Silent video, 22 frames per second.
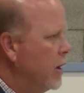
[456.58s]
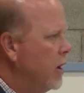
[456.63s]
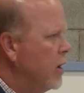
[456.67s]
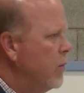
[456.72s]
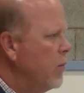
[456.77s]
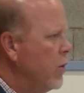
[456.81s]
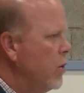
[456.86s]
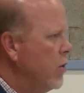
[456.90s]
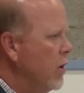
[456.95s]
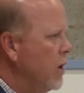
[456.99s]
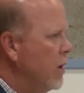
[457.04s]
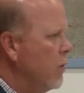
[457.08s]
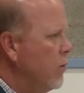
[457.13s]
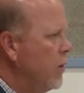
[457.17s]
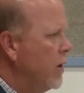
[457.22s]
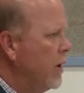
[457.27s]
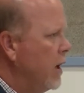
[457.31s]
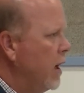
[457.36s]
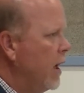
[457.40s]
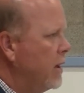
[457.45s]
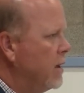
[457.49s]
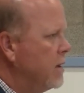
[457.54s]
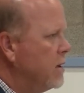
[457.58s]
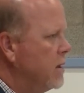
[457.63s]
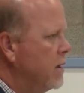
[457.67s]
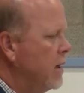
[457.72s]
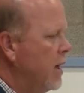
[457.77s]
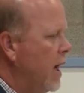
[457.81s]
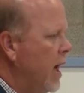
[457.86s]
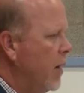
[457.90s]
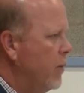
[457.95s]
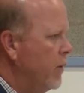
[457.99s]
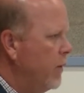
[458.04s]
community, what they'd like to
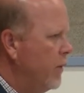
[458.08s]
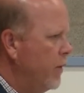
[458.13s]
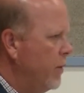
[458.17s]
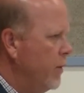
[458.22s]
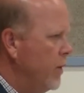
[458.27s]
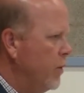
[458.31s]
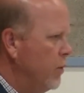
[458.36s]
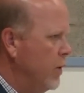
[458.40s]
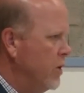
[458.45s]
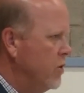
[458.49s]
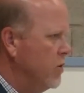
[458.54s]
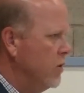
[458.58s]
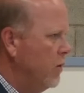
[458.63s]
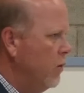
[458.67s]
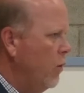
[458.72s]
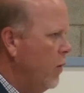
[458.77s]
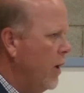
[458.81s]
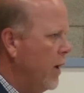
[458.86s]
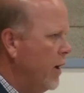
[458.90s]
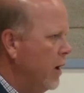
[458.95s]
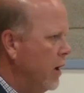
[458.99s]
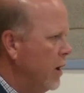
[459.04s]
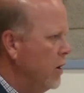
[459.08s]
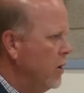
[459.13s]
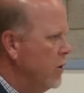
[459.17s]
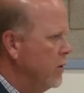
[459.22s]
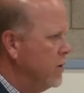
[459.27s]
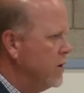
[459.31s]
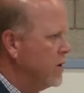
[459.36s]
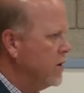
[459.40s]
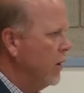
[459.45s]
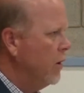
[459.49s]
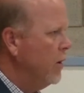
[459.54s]
see happen from the region of
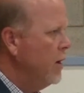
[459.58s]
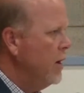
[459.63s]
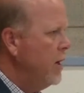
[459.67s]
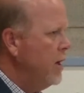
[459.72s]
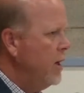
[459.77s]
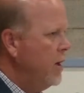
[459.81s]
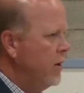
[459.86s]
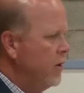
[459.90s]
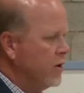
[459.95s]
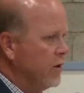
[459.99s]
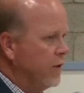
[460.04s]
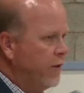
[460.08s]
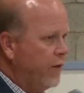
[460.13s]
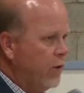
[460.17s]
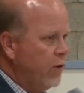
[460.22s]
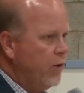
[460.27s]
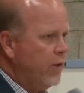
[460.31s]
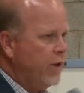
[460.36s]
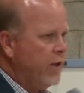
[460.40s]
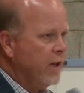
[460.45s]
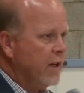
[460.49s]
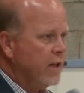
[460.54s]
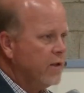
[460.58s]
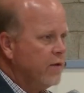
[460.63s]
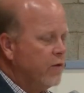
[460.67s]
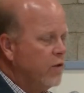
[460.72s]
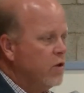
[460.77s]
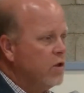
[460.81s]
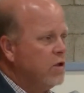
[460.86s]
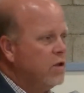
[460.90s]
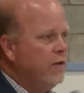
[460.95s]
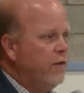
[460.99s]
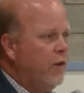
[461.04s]
Waterloo. So there's a few things.
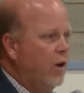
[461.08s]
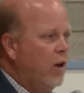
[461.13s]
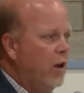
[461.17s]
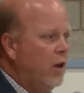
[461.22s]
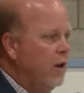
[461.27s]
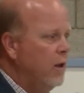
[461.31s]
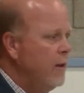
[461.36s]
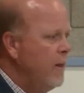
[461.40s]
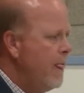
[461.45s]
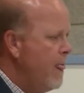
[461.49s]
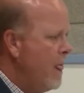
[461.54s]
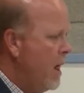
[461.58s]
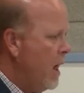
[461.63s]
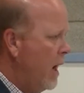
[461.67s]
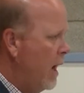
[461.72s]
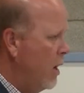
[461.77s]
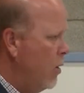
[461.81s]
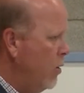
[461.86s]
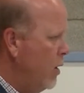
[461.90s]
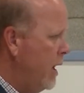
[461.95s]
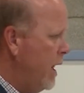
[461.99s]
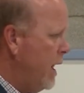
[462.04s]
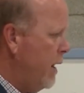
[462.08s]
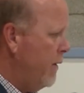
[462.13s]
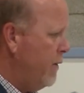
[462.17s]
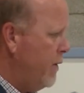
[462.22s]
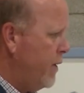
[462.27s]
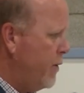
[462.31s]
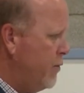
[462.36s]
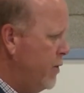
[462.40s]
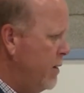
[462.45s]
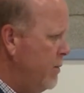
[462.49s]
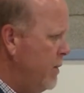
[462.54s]
First of all, I only have
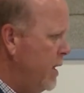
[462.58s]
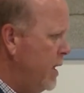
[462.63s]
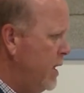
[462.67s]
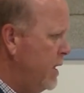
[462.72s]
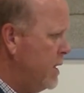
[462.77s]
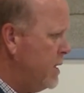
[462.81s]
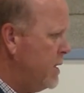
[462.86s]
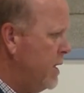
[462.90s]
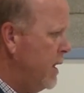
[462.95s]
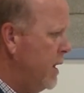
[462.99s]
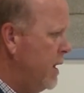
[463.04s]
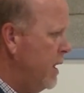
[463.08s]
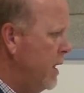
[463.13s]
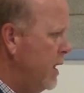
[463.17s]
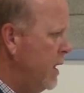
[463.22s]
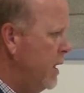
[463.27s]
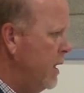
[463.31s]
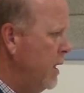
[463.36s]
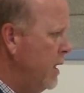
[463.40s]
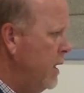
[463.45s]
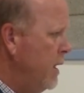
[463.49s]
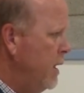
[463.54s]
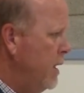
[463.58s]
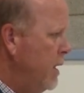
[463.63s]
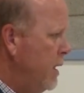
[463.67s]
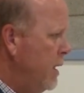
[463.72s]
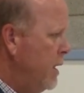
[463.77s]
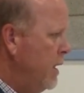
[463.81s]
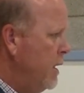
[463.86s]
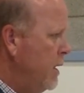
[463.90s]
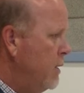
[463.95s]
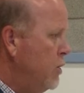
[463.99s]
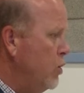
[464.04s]
3 minutes, I think.
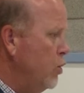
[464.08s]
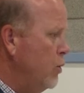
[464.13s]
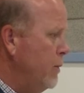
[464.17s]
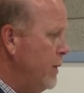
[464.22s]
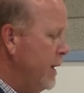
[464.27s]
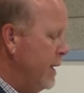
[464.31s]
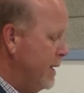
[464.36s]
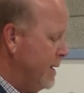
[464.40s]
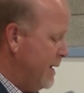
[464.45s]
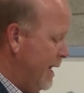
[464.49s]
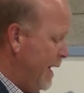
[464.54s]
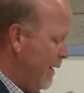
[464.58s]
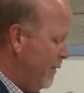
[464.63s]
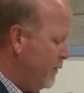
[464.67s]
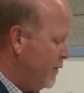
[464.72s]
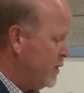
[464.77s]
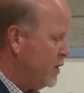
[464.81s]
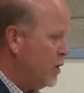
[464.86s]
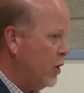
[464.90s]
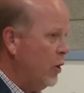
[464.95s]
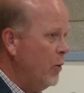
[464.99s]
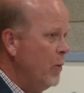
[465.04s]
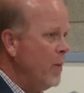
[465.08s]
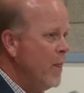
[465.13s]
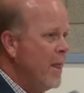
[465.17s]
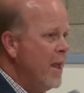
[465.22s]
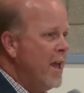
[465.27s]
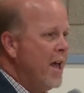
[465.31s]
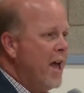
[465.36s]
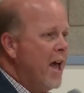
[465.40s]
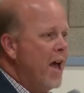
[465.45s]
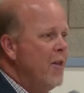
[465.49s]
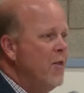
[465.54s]
2 minutes left. So,
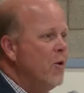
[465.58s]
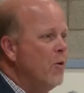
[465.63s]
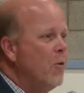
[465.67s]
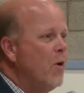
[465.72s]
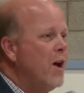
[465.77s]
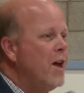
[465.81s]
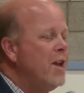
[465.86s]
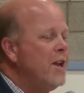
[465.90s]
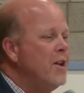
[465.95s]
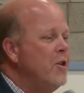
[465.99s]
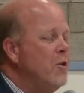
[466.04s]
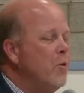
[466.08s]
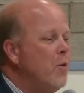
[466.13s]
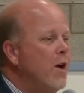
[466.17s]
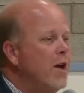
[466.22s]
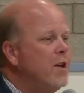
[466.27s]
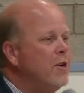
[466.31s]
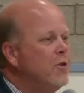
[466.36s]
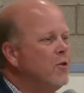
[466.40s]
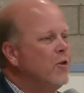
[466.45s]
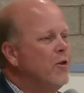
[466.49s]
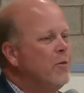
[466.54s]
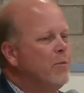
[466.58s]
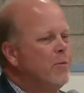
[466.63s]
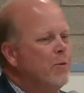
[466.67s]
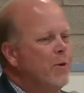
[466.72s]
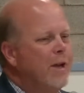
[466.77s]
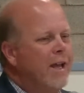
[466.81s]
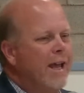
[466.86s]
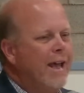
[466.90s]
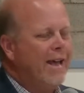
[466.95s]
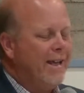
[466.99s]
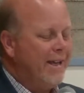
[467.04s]
and the one group,
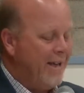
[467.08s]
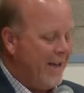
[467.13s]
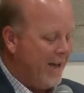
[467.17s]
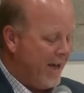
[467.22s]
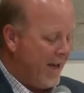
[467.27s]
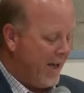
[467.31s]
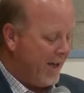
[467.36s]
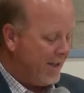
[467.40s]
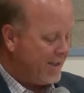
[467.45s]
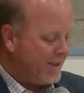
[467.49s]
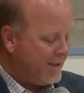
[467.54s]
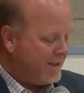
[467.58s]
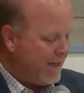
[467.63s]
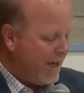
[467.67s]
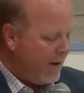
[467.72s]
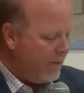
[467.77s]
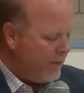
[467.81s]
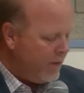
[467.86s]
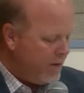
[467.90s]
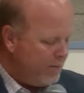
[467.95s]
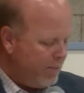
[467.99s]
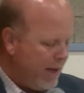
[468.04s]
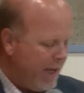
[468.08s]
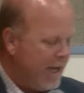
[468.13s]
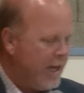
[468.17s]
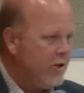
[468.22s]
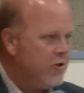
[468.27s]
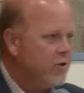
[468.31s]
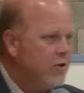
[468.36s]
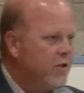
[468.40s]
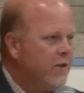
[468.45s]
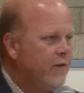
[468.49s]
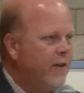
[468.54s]
we had 7
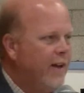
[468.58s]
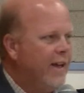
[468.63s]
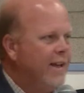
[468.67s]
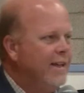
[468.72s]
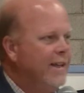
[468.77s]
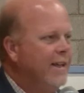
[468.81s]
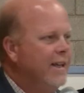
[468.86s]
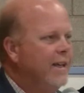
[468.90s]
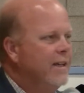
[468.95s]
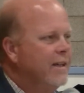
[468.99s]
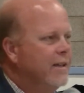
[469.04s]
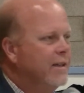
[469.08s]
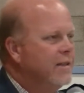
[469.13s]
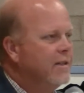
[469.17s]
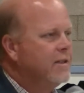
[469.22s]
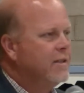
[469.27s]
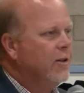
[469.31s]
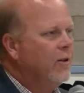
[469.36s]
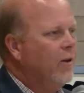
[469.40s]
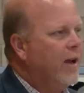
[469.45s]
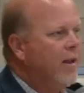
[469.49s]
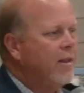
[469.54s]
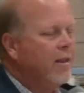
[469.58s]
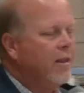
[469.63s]
pages of ideas. So I